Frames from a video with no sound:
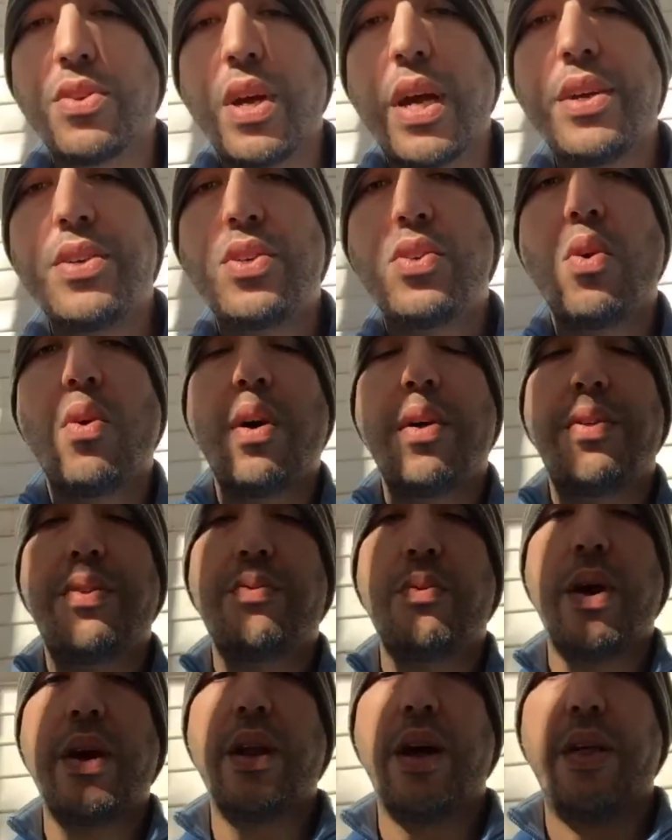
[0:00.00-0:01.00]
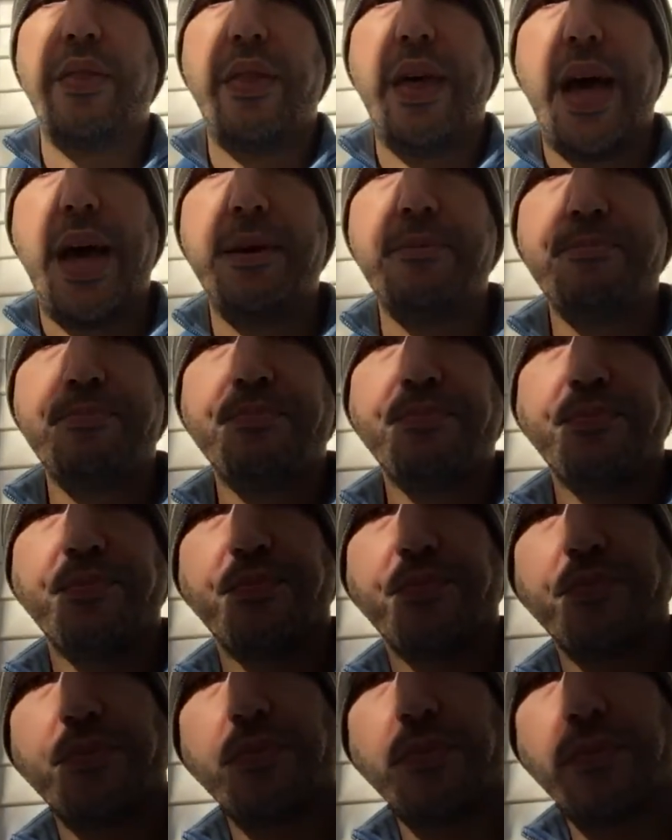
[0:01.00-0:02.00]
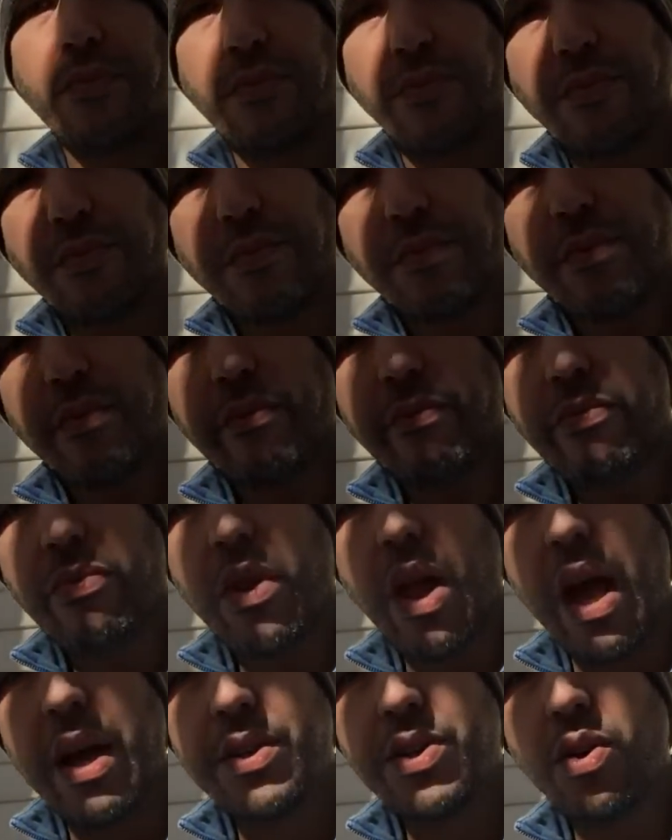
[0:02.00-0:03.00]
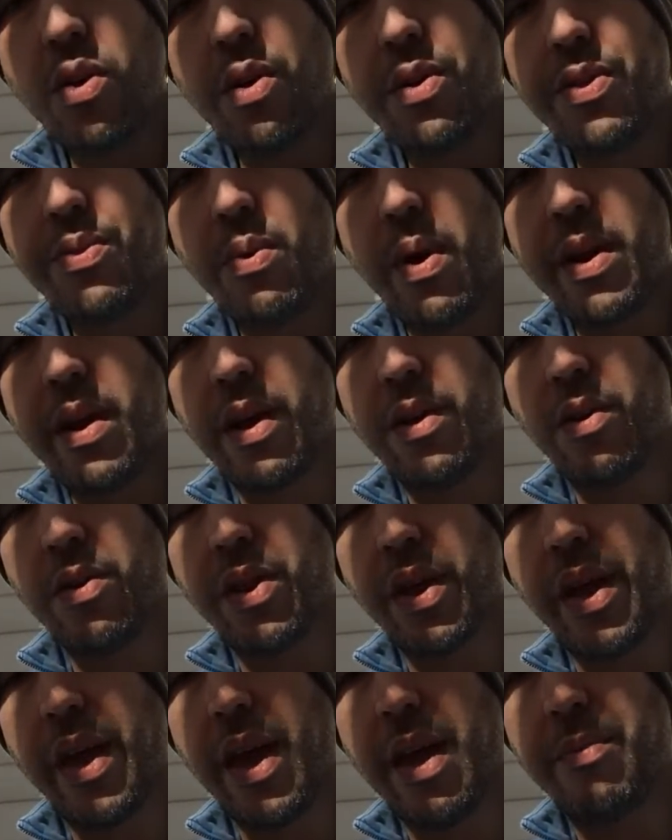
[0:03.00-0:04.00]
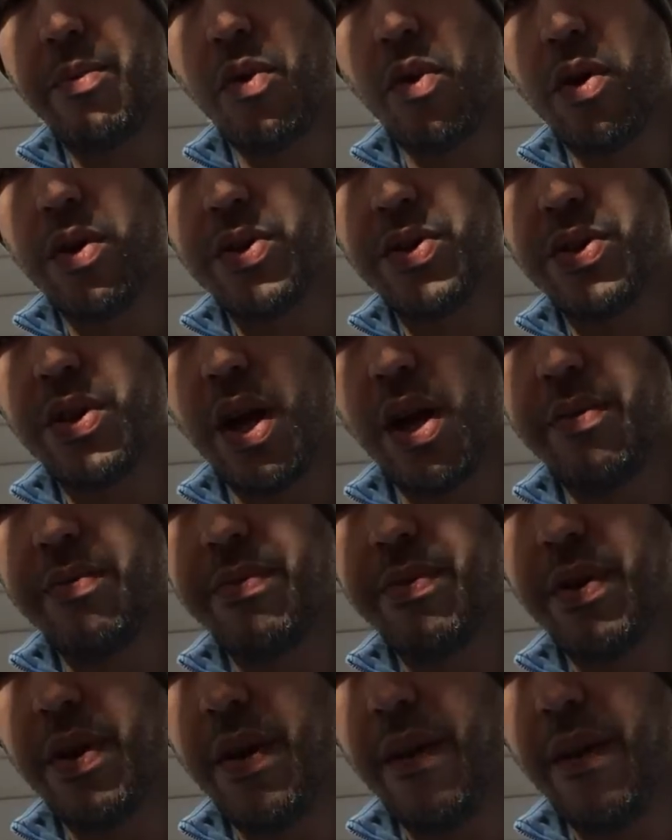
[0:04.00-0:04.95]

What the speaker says: Because I saw a thread on that. I saw a thread on all the cam girl stuff.